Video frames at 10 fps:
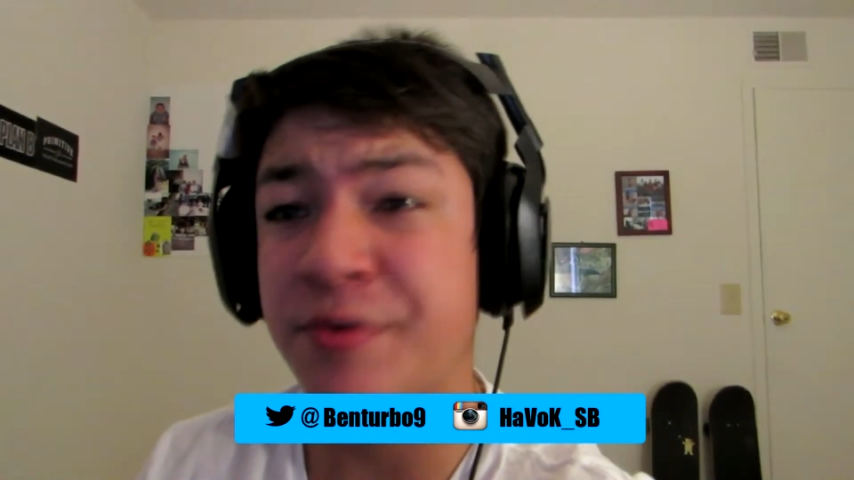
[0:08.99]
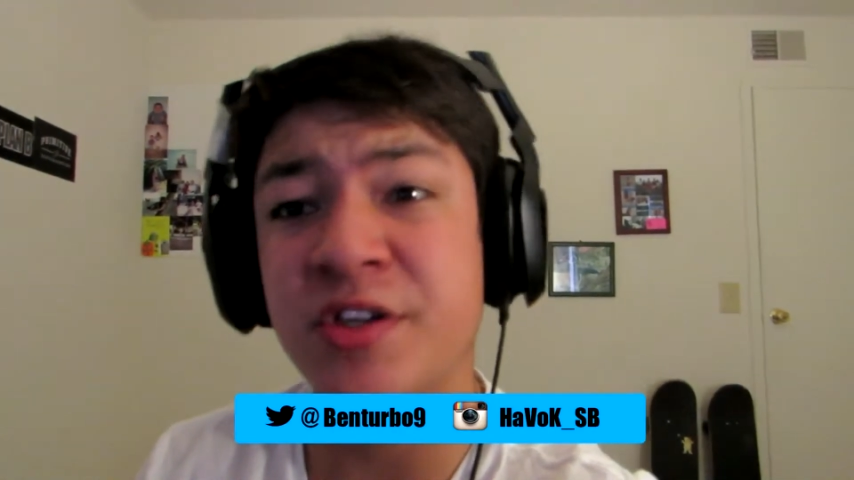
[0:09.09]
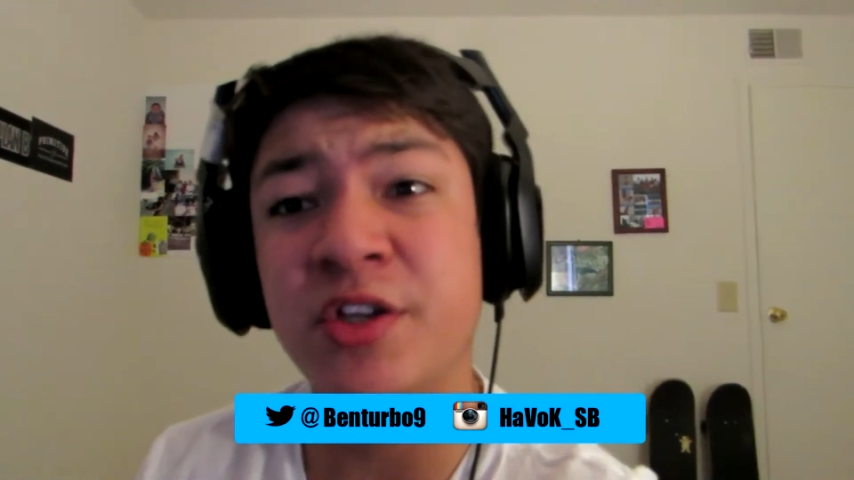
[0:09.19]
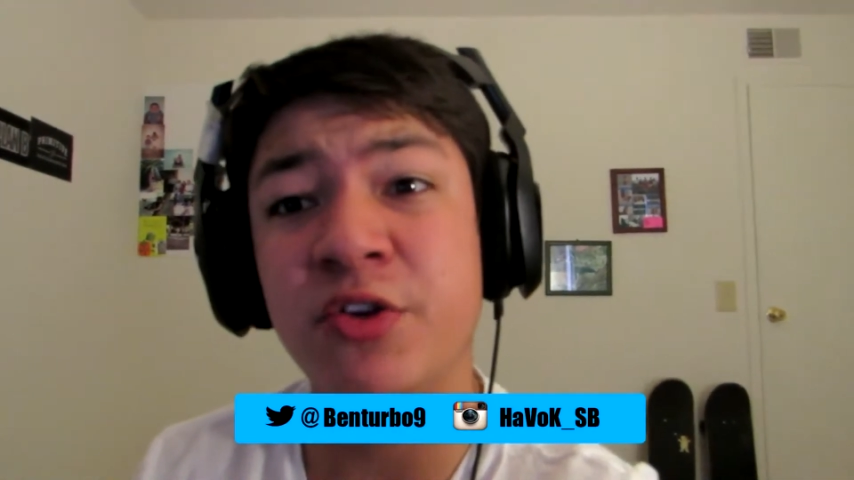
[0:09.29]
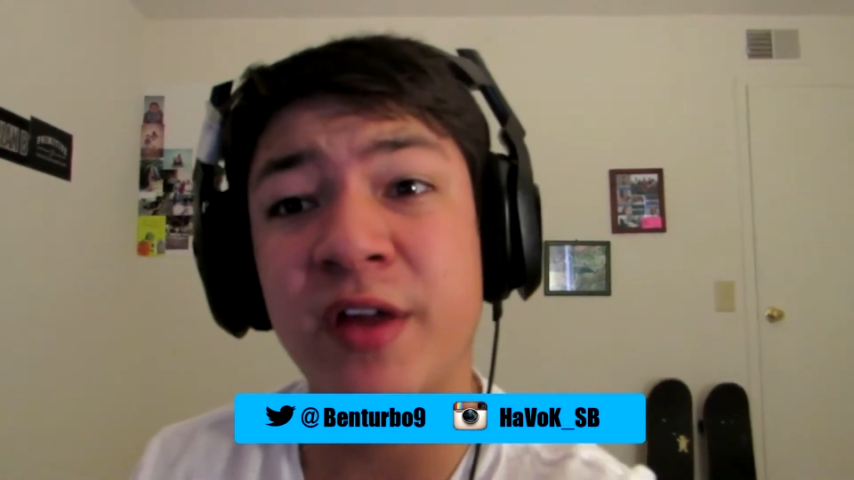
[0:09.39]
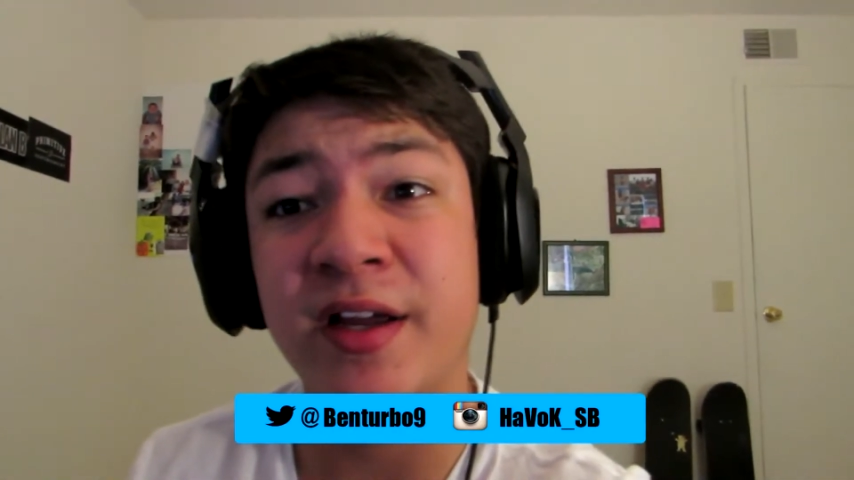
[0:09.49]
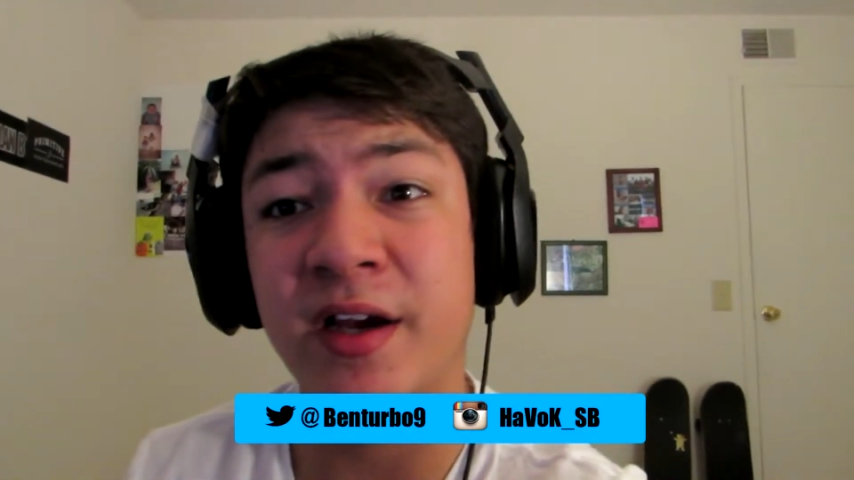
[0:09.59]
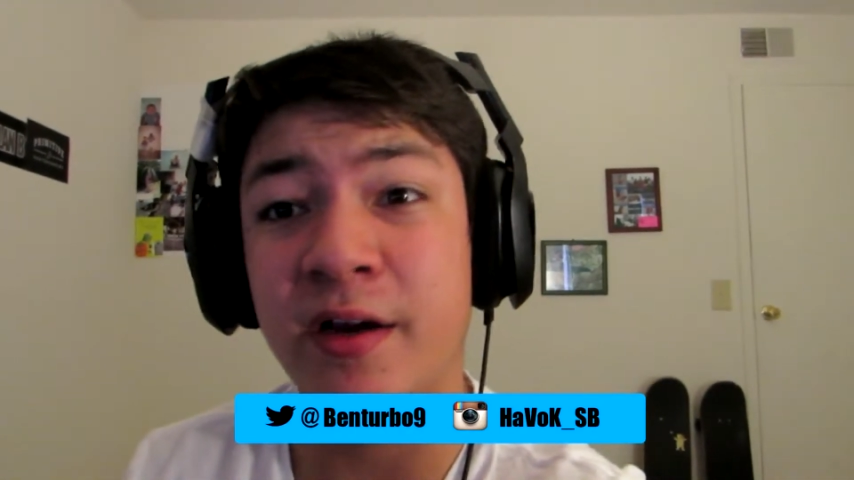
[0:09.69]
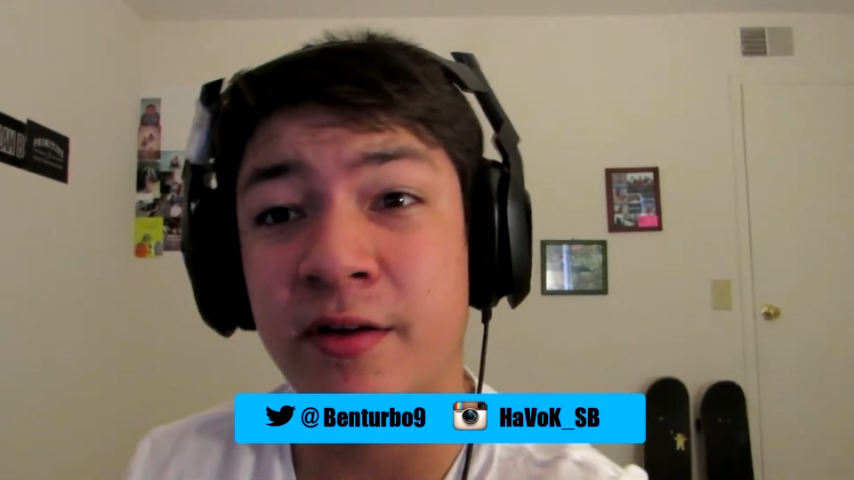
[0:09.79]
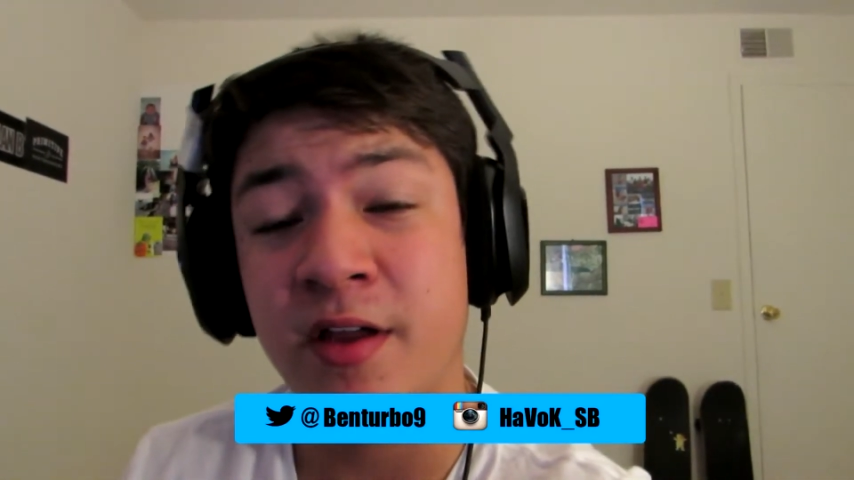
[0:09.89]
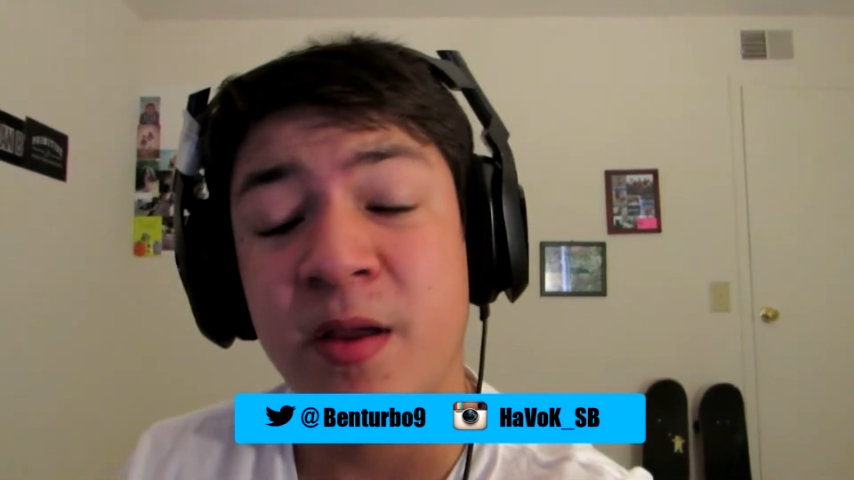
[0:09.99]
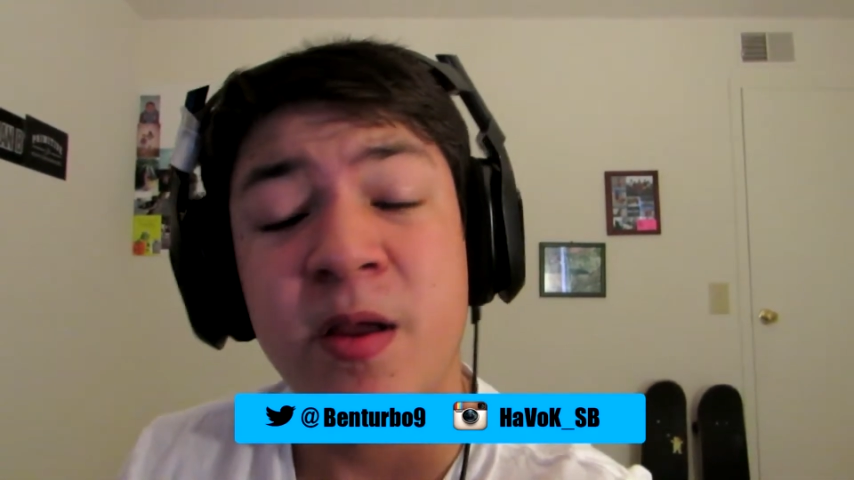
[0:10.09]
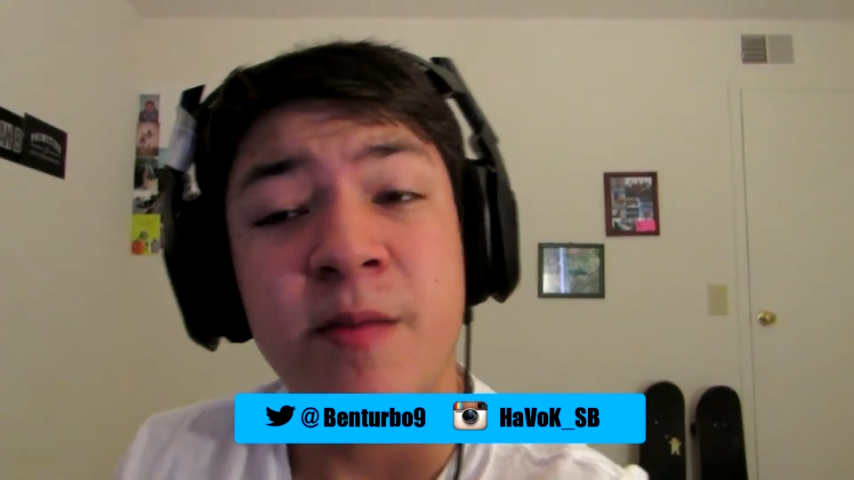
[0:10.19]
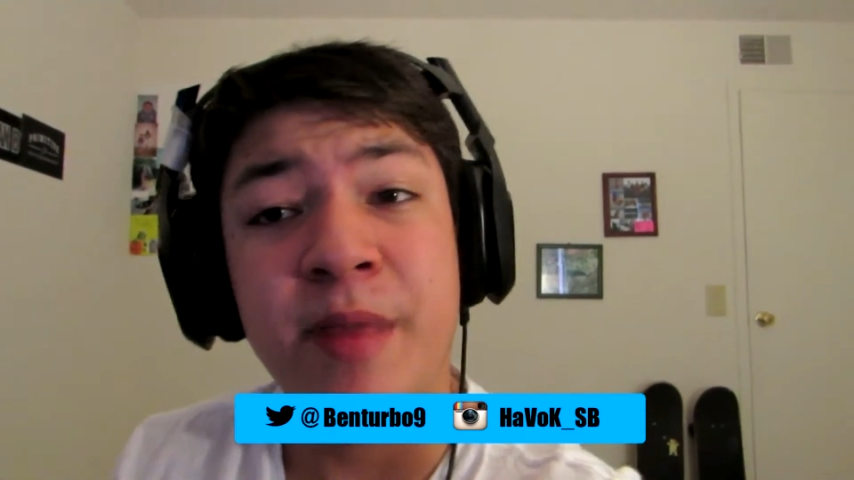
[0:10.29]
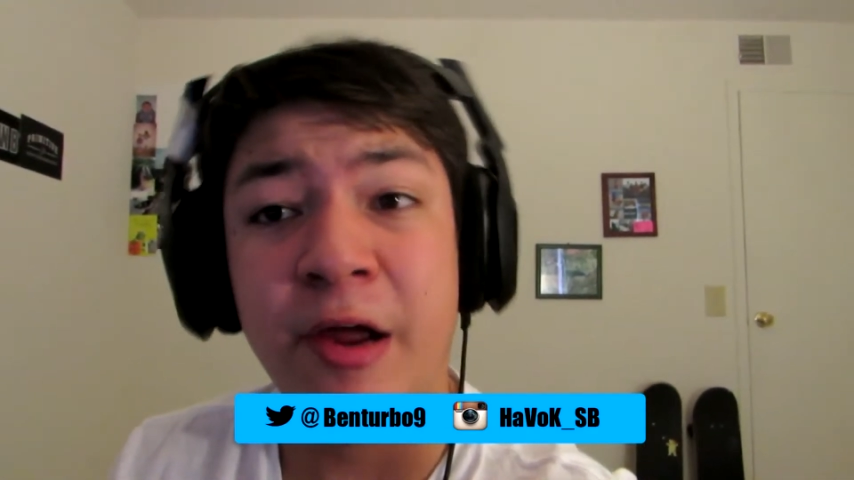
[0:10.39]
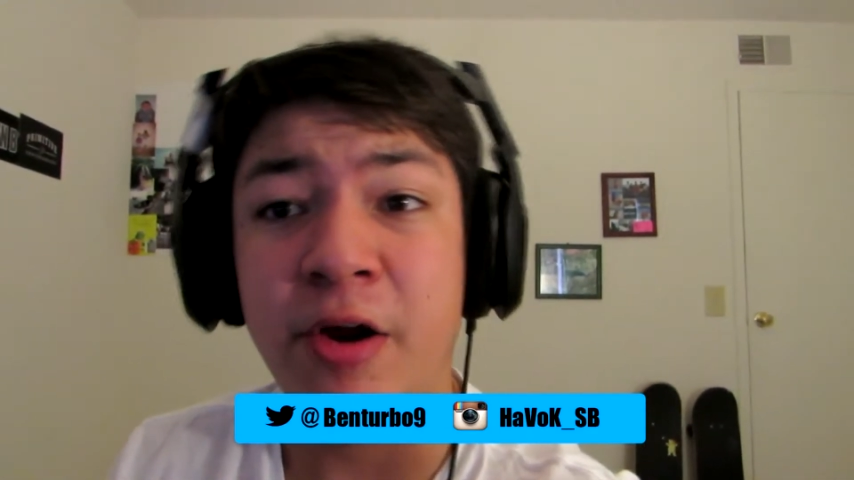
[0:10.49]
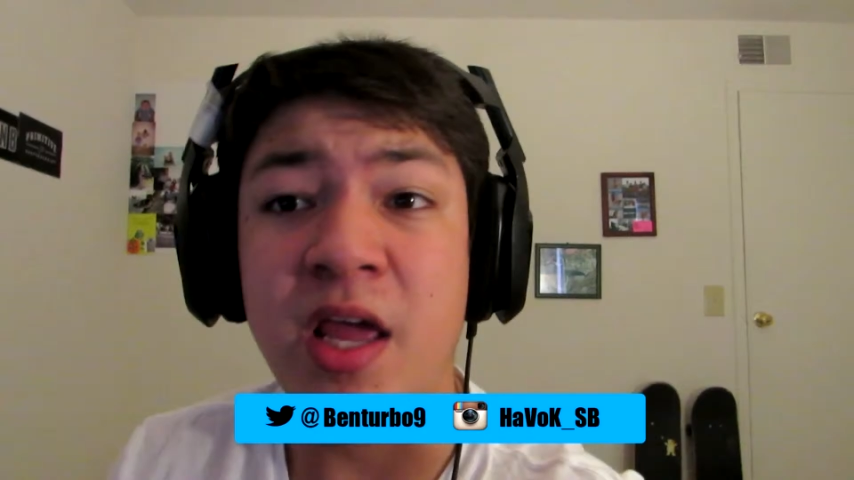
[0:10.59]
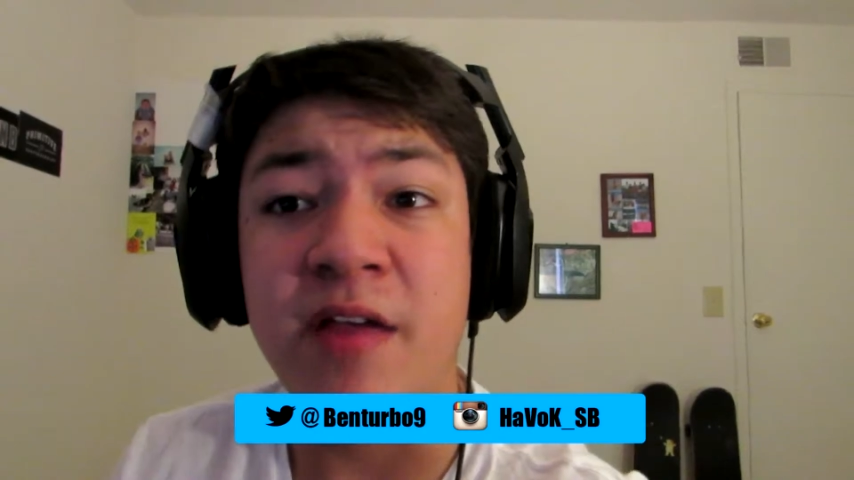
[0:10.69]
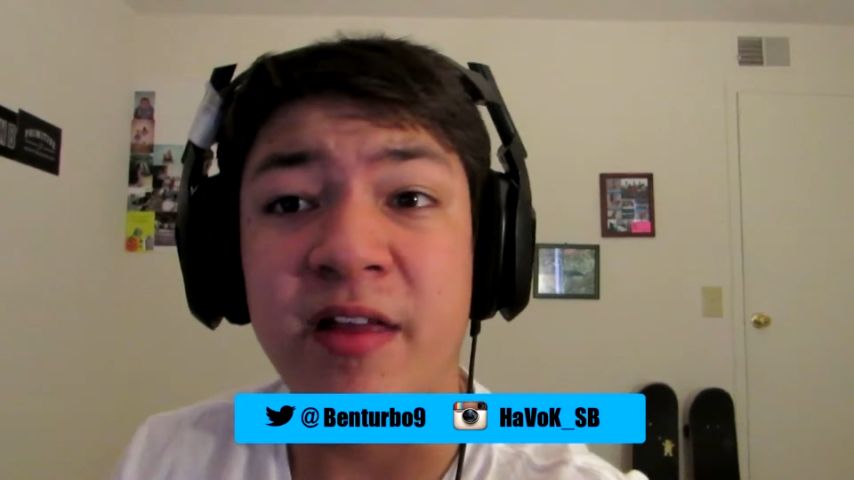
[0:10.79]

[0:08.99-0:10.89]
I was going to do like a parody,